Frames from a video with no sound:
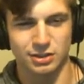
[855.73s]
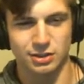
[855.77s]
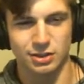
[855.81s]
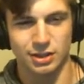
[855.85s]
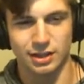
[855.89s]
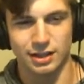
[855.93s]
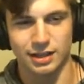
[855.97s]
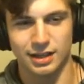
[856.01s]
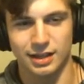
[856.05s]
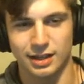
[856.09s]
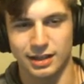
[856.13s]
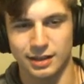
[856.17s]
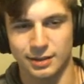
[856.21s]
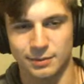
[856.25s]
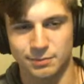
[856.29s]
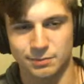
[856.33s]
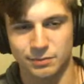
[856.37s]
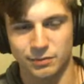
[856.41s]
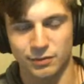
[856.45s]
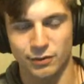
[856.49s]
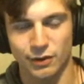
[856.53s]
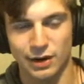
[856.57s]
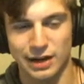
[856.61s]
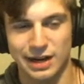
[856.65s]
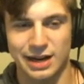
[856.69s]

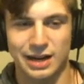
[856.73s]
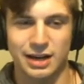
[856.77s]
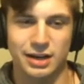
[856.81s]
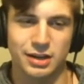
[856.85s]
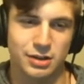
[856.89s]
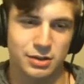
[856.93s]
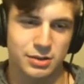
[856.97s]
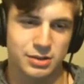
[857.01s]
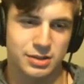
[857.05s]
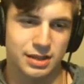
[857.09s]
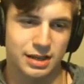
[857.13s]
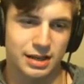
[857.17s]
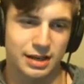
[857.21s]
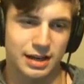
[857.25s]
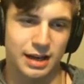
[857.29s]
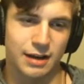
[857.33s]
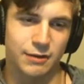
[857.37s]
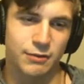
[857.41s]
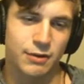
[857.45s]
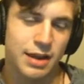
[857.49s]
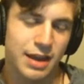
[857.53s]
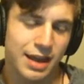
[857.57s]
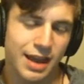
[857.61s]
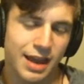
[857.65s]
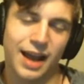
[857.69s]
find out how to use it
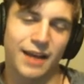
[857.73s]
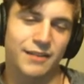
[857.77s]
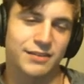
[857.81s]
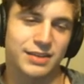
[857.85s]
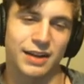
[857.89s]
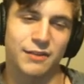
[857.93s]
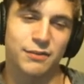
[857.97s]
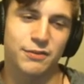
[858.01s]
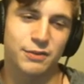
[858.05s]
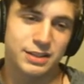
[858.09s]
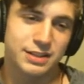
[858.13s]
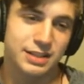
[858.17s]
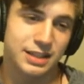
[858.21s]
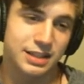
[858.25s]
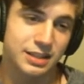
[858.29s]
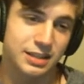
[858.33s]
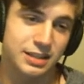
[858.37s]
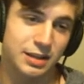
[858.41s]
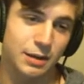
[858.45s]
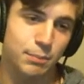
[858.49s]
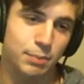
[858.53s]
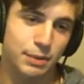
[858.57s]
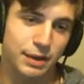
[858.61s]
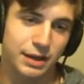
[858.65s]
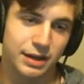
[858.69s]
enough. I've definitely seen
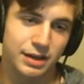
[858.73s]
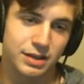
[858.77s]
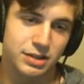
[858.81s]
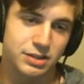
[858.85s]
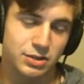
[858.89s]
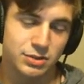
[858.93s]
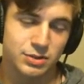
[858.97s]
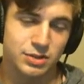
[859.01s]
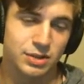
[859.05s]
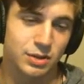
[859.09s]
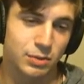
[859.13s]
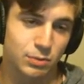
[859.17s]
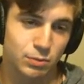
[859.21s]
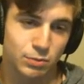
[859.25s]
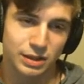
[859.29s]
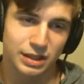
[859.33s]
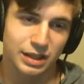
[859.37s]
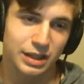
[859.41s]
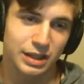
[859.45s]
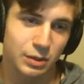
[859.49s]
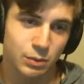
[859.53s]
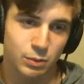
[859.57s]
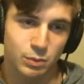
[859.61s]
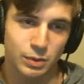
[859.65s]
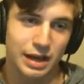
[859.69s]
some players use it
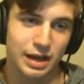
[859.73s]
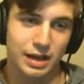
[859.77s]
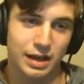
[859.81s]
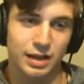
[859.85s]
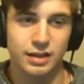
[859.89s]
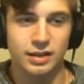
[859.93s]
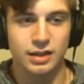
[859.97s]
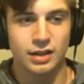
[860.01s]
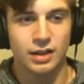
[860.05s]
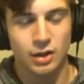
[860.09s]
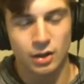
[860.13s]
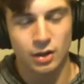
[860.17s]
really well,